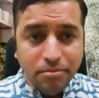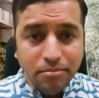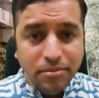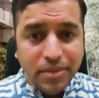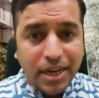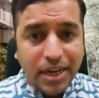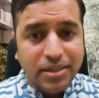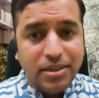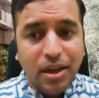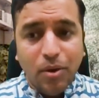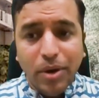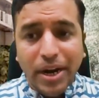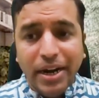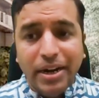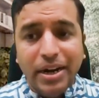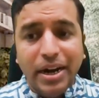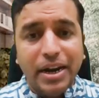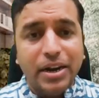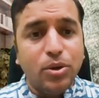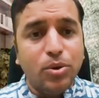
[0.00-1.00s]
that's how
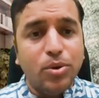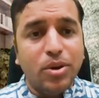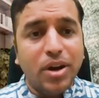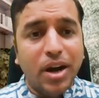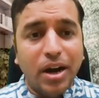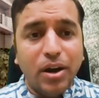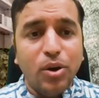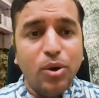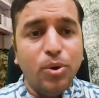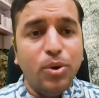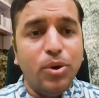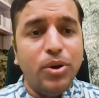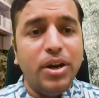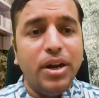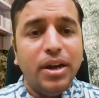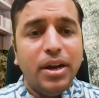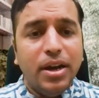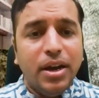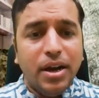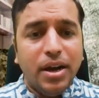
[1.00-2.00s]
I'd like to conclude
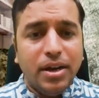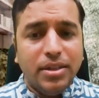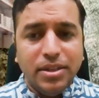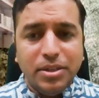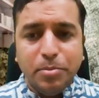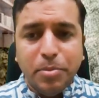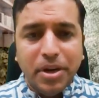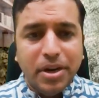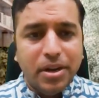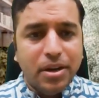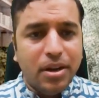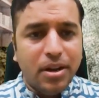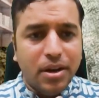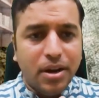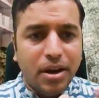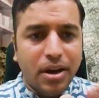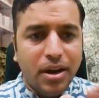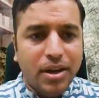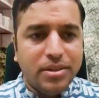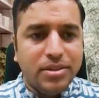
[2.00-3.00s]
this
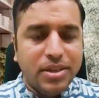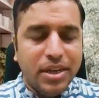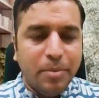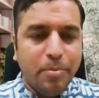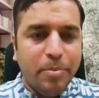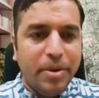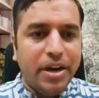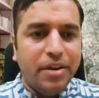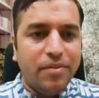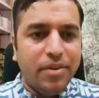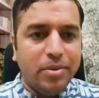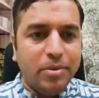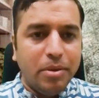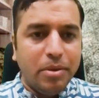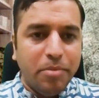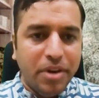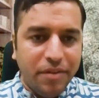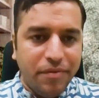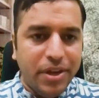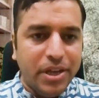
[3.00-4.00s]
particular snippet from the
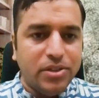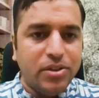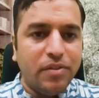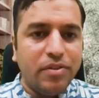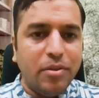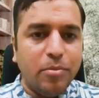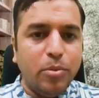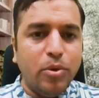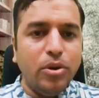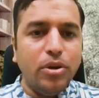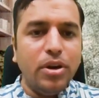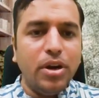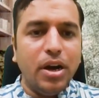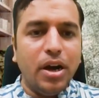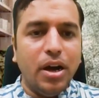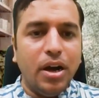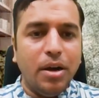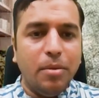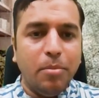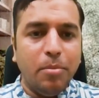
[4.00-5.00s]
preface of the book
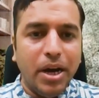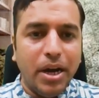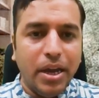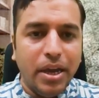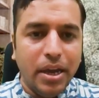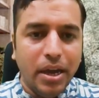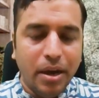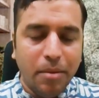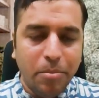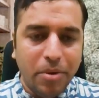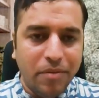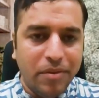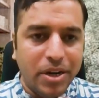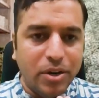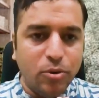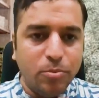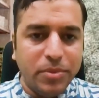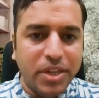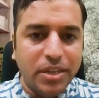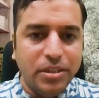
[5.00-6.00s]
by Pawan
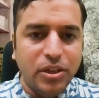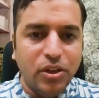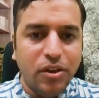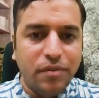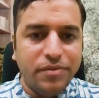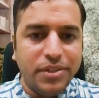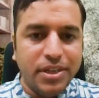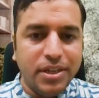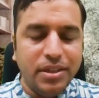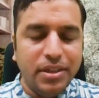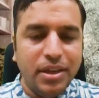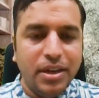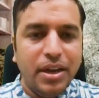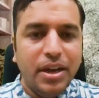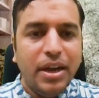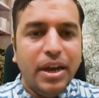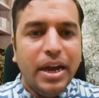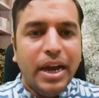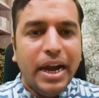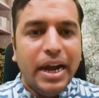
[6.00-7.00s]
Gupta ji of Sith.
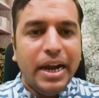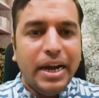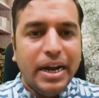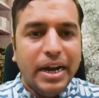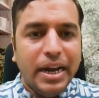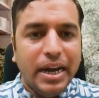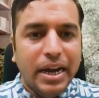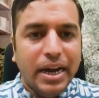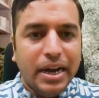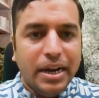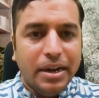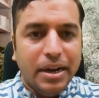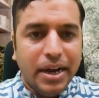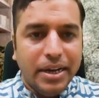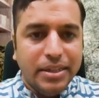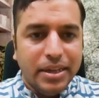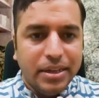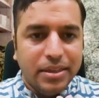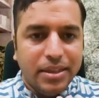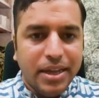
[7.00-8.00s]
And I
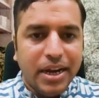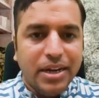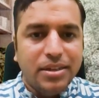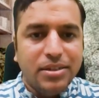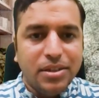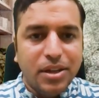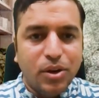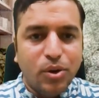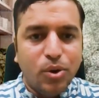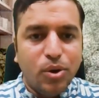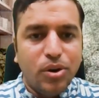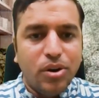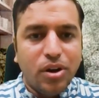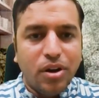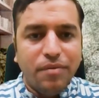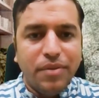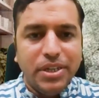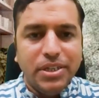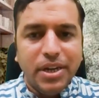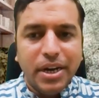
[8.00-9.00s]
think that is the note
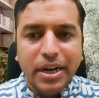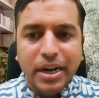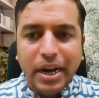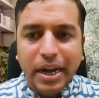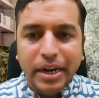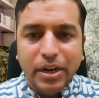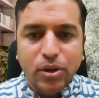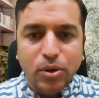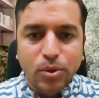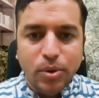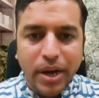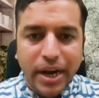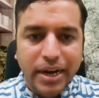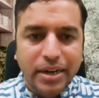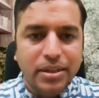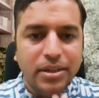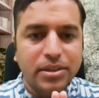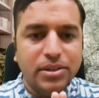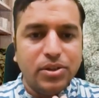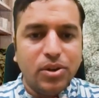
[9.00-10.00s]
on which I'd like to
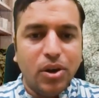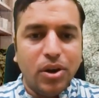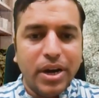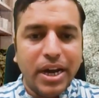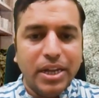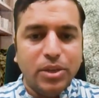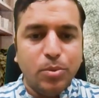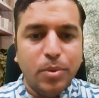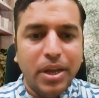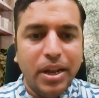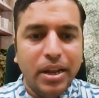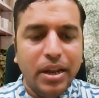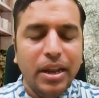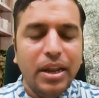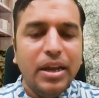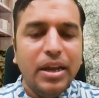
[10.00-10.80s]
end this talk as well,